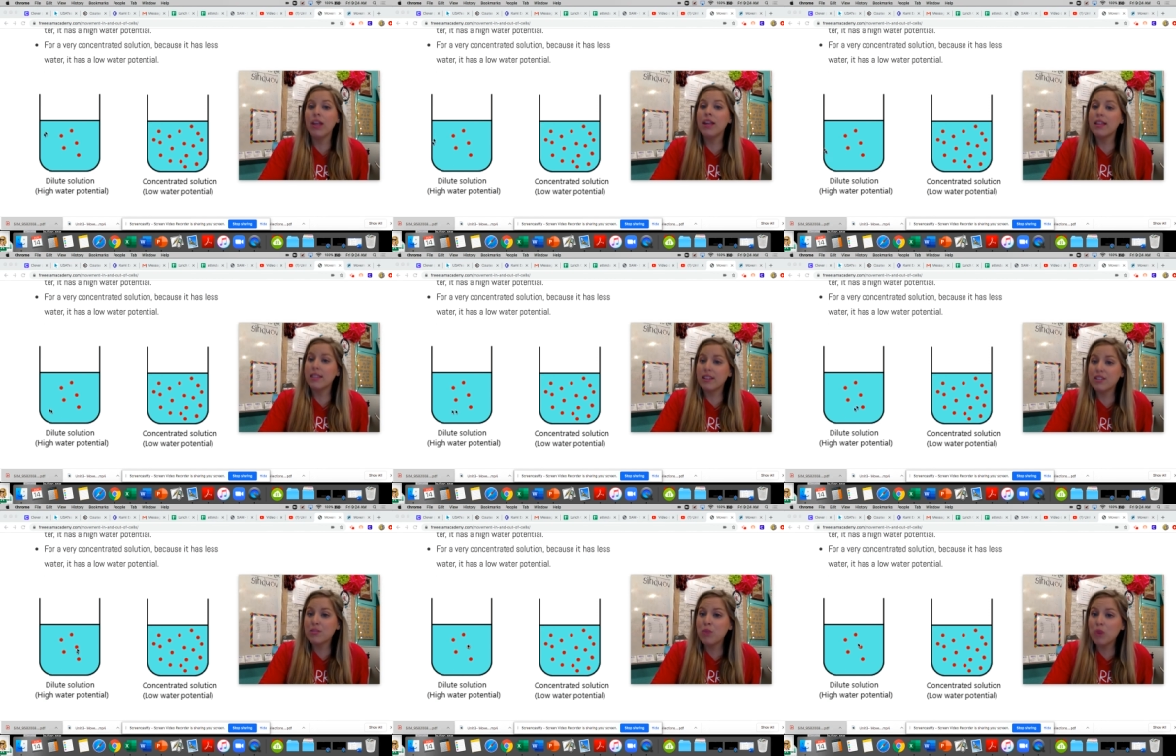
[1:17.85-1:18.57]

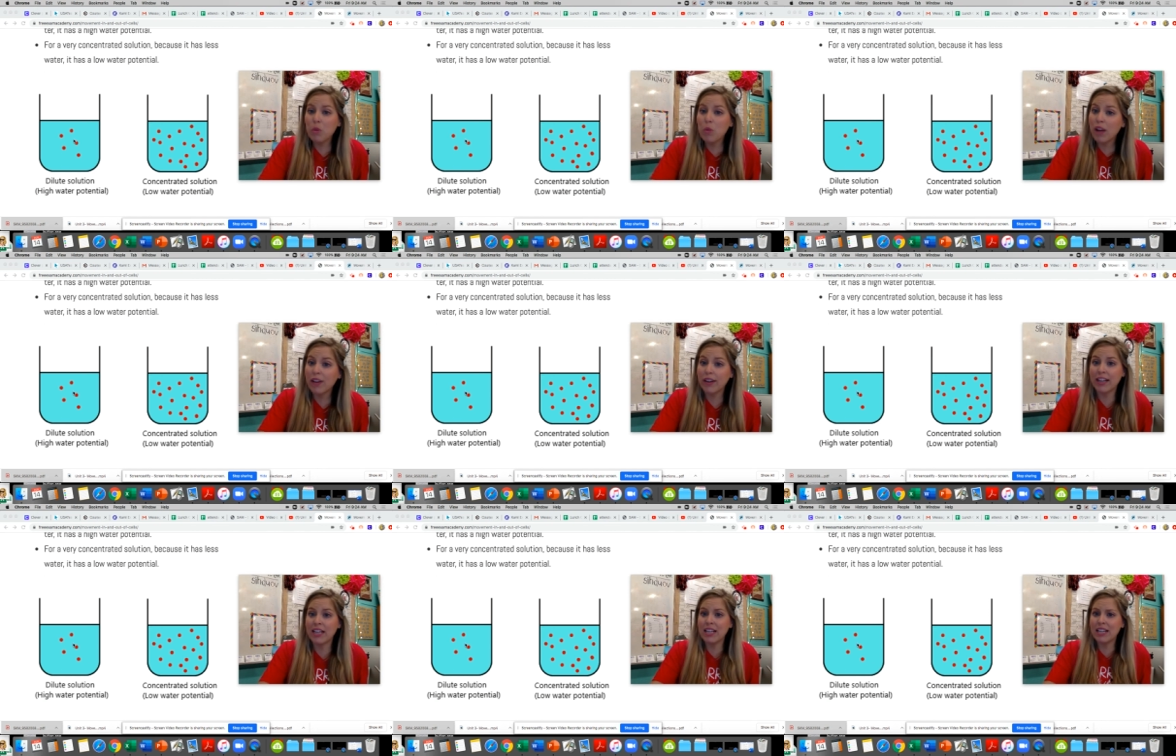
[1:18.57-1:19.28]
There's more water
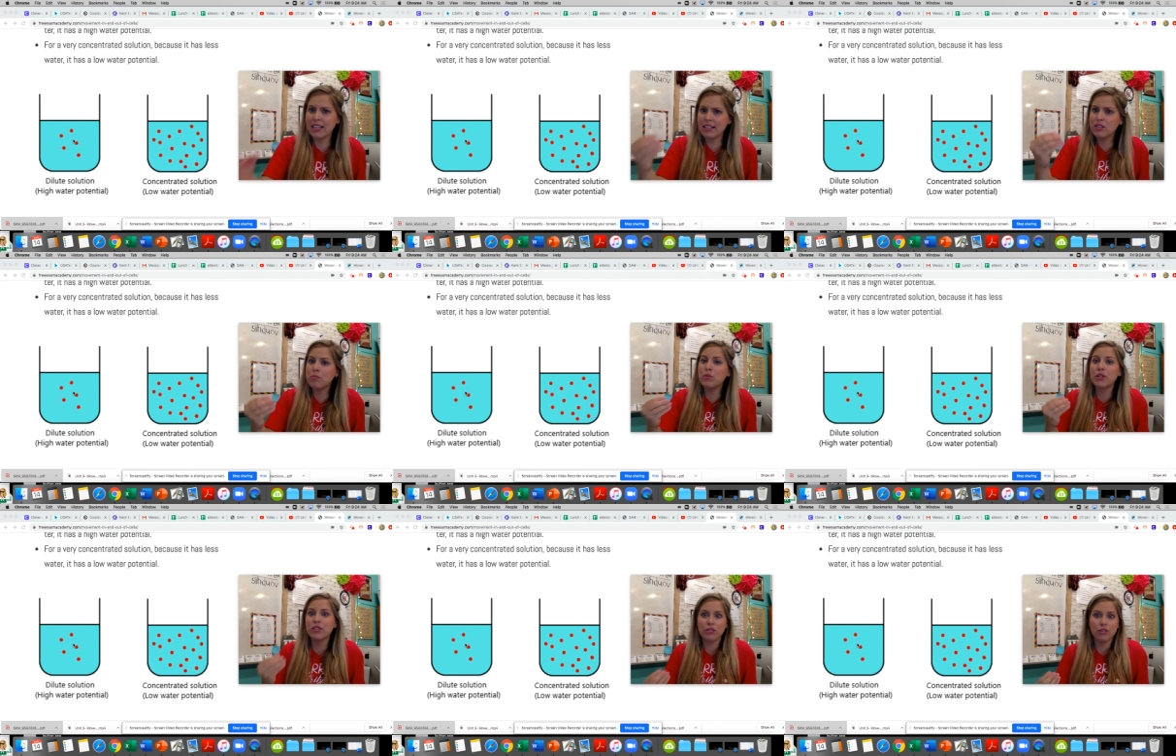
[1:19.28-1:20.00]
in it, it's
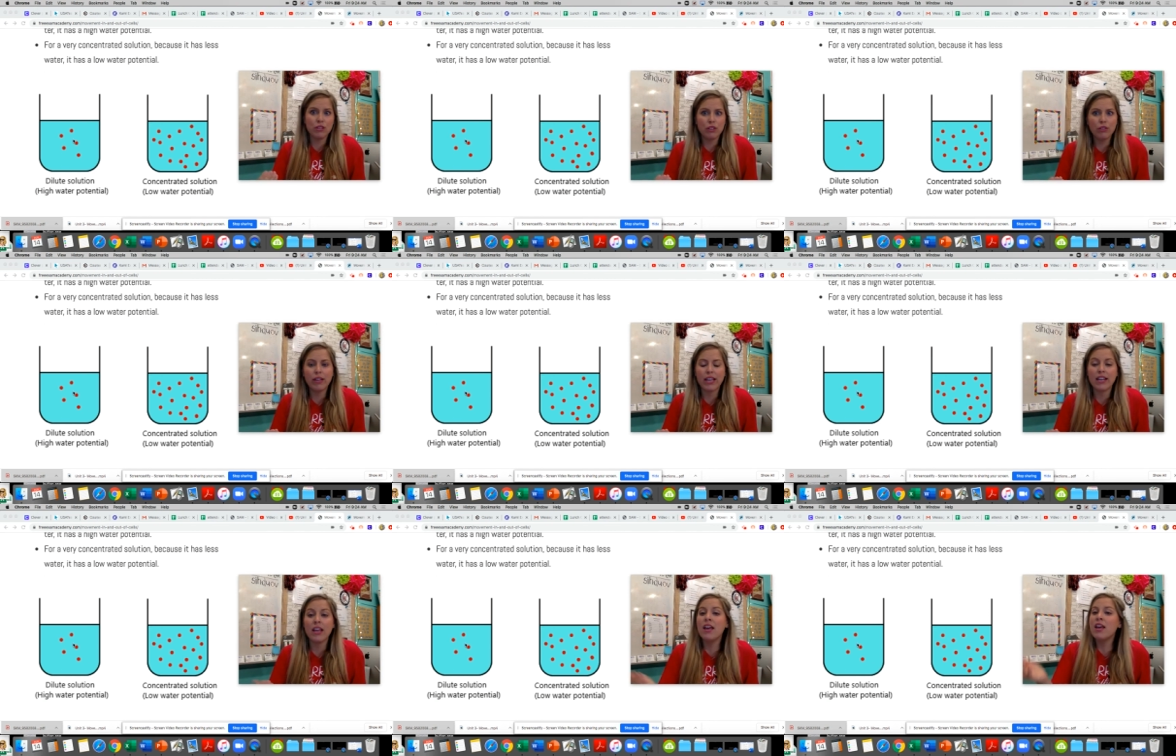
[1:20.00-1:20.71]
more diluted.